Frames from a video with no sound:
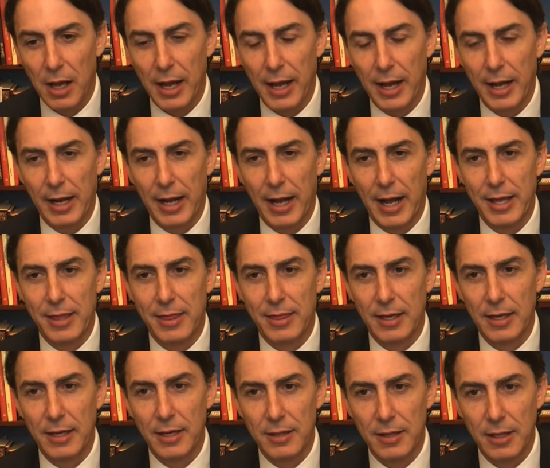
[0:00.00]
I
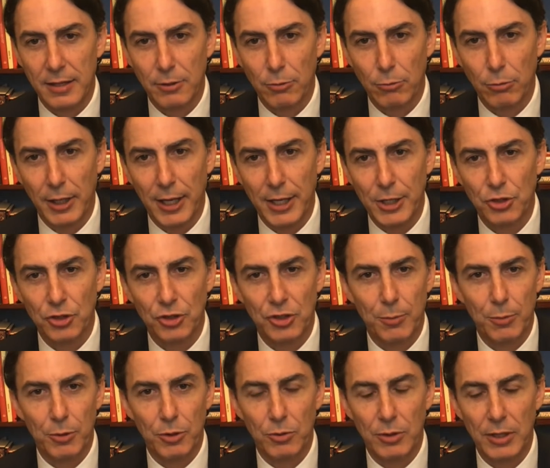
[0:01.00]
think that the
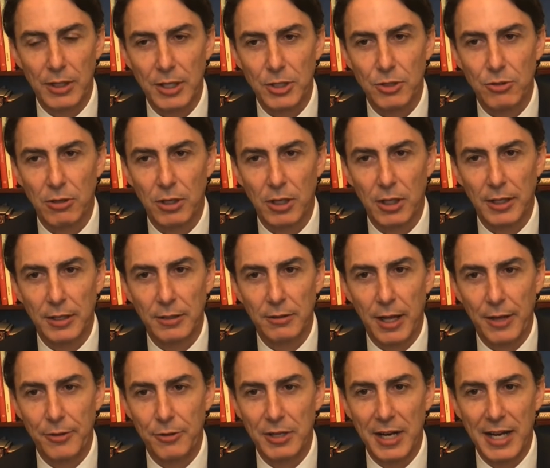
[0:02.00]
relationship between Israel and
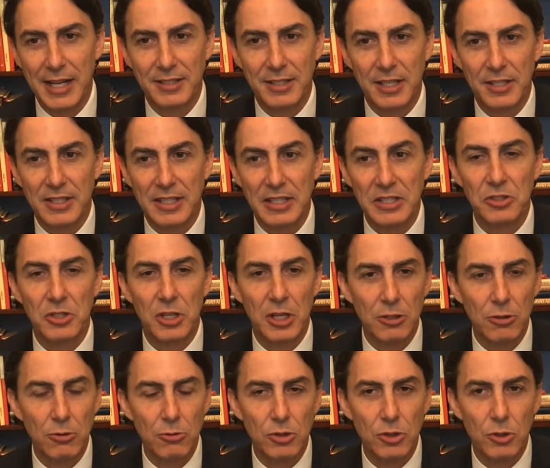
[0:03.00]
the United States
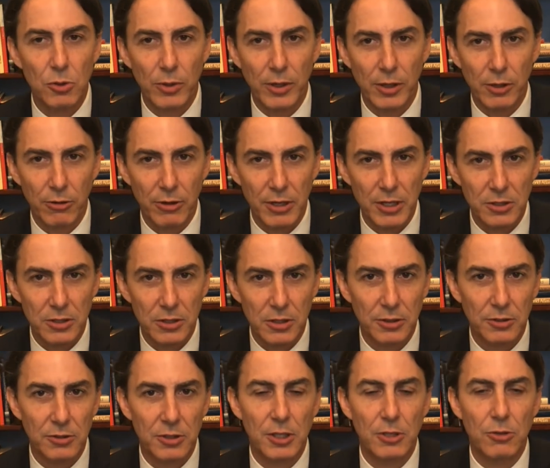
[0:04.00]
continues to increase,
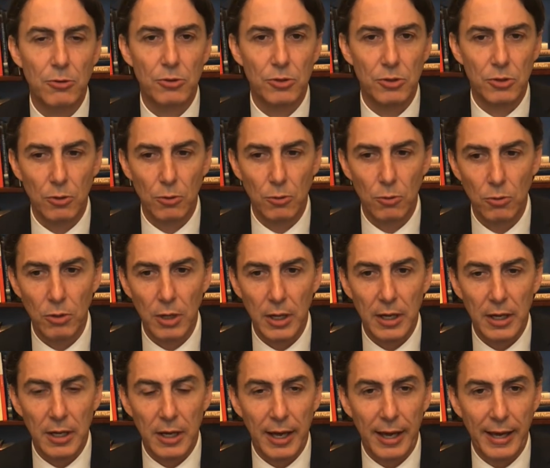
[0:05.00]
continues to
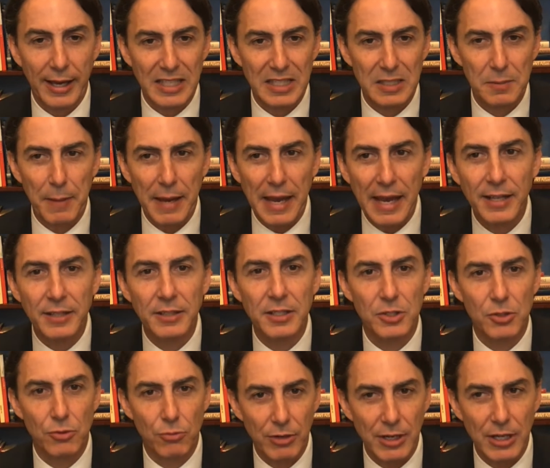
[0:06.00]
expand
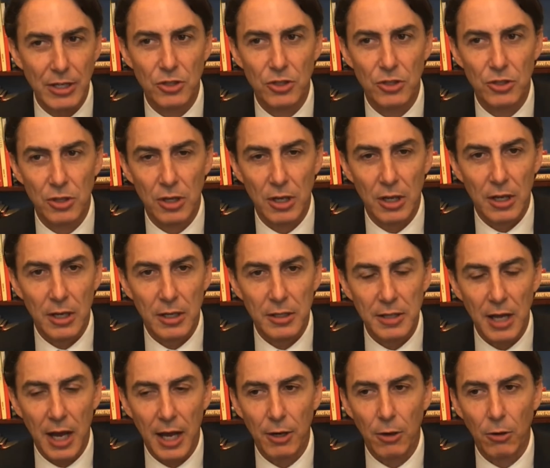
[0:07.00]
its reach,
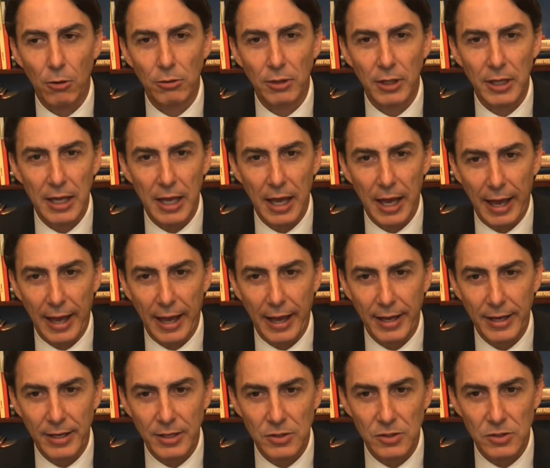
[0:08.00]
not only
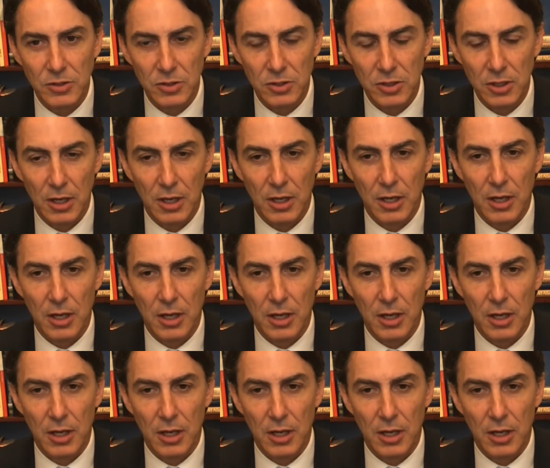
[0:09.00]
as